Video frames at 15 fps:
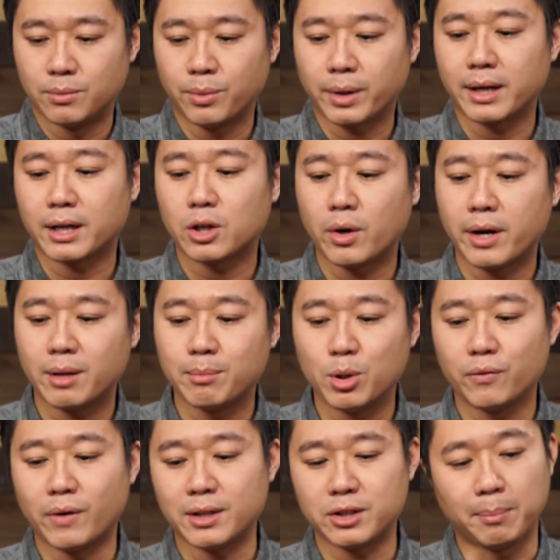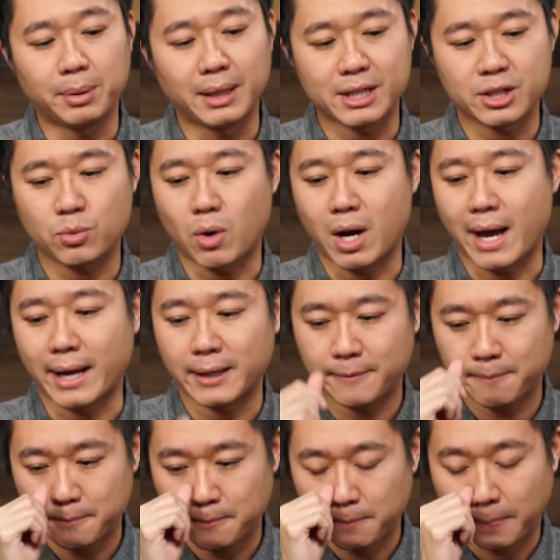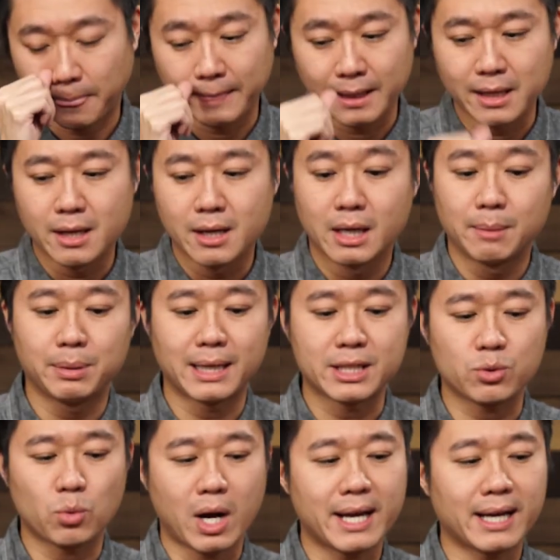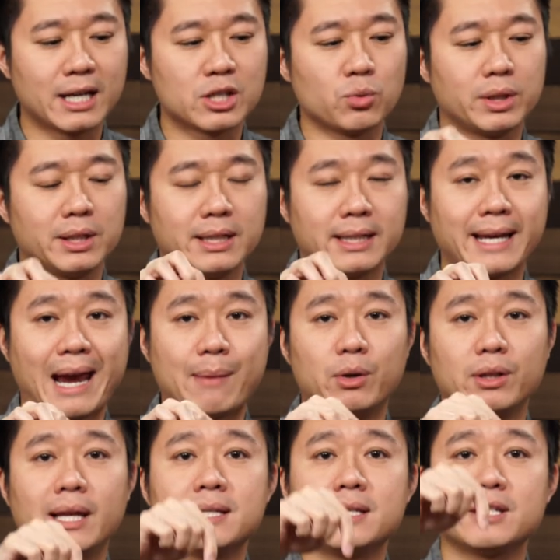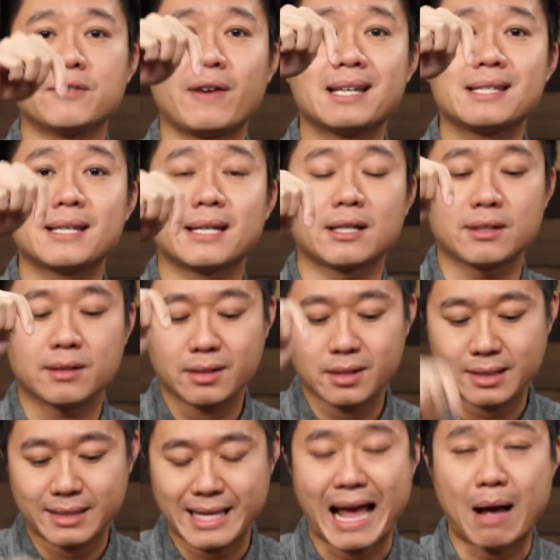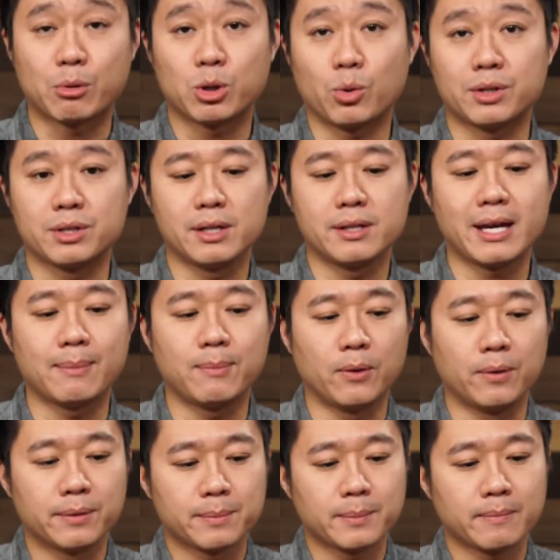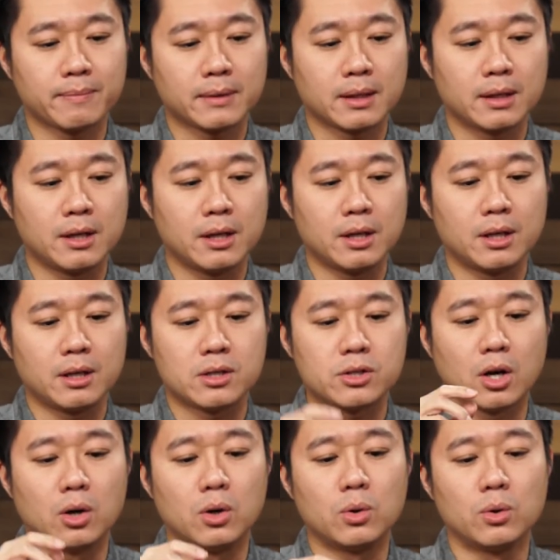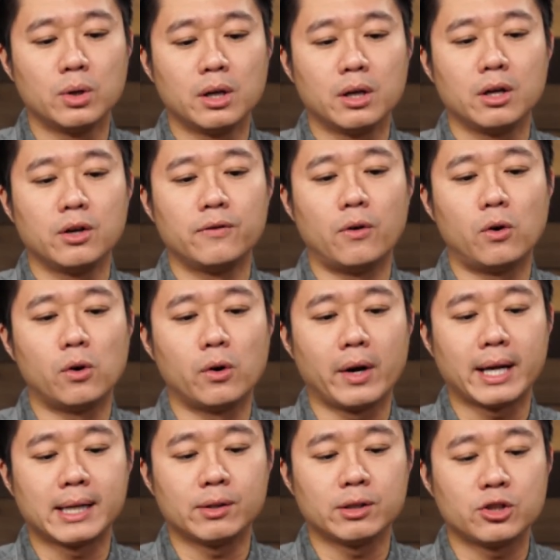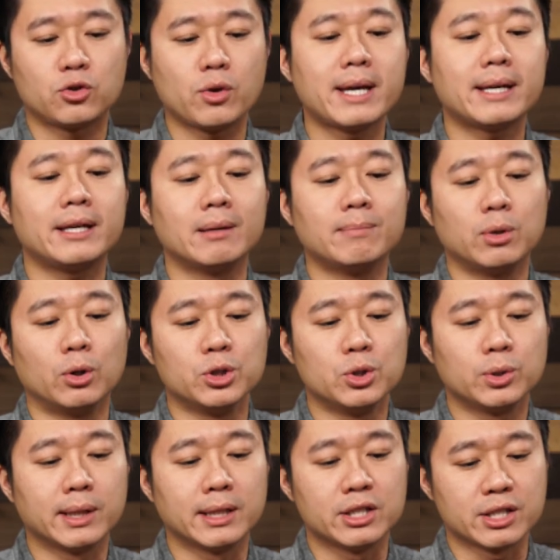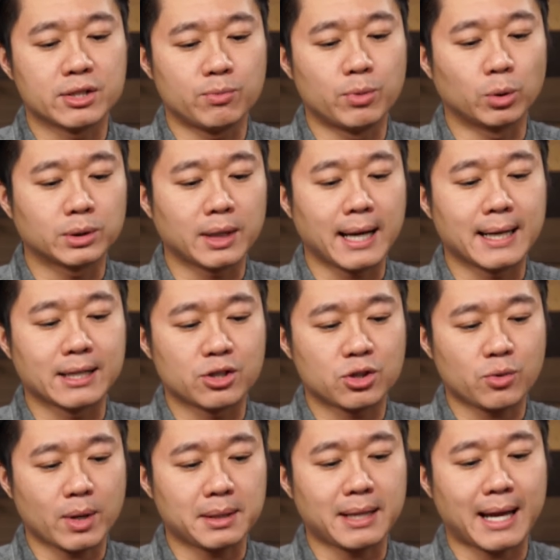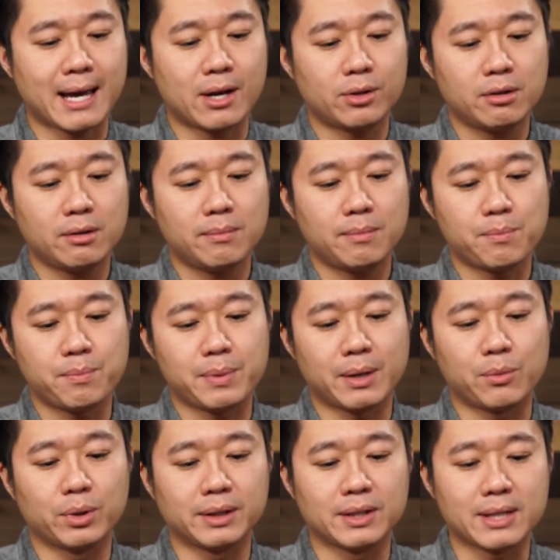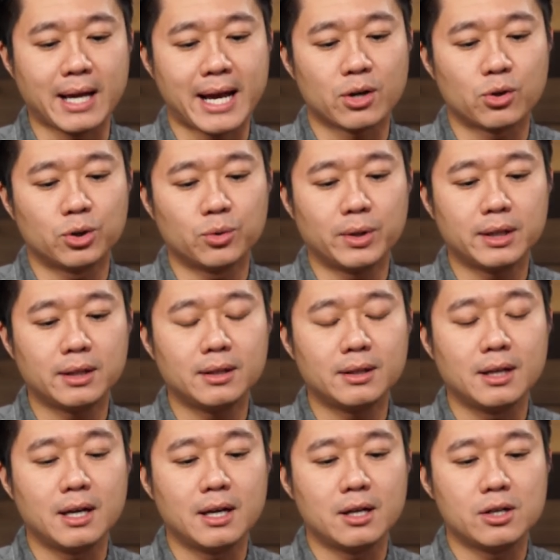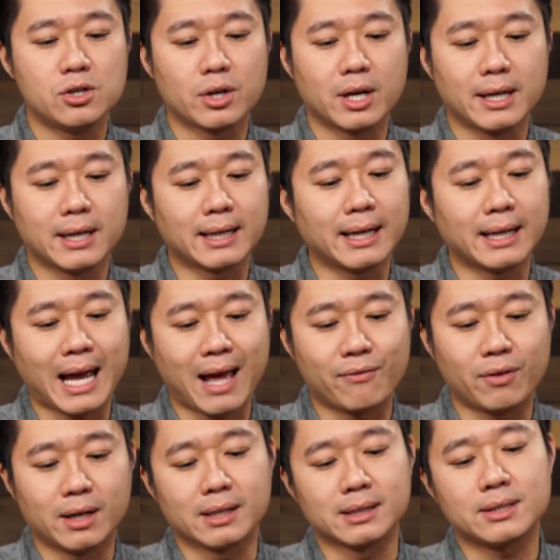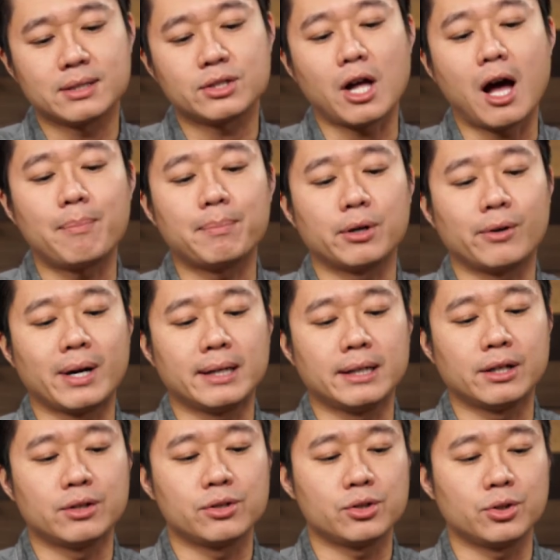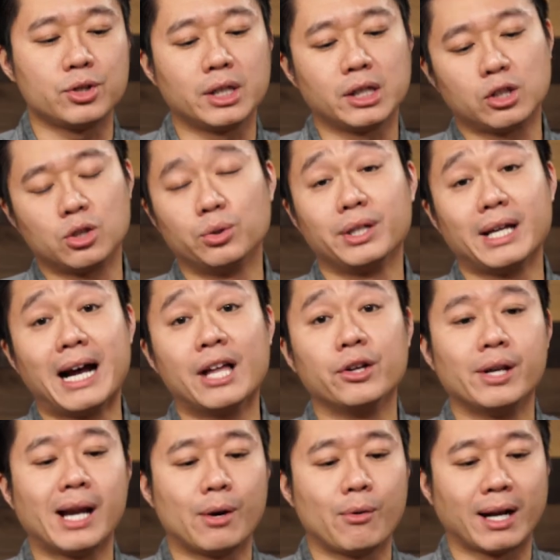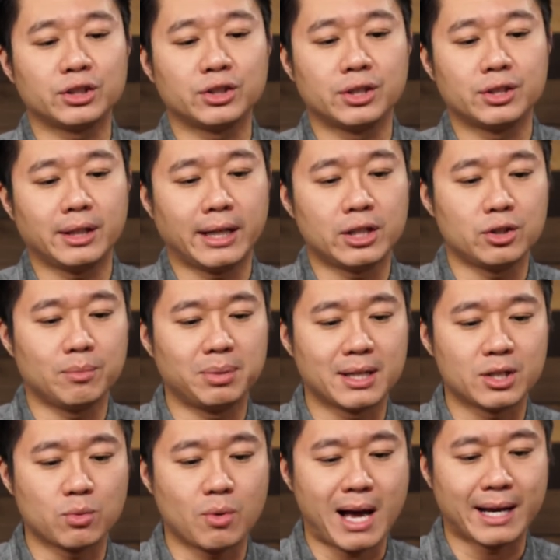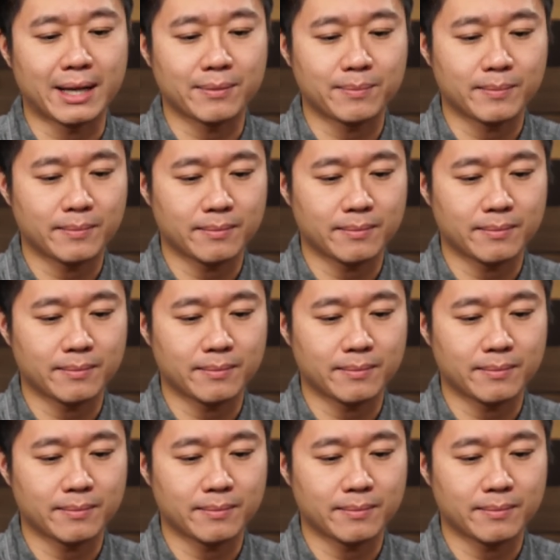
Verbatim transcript: We're gonna go ahead and move on to plus Y. Plus Y is when the camera lens is facing down towards the table. So for a straight gimbal, you can just rotate it straight down, but with this angled one, you're going to get, have a stopper right here. So you're going to go the other direction to get your plus Y.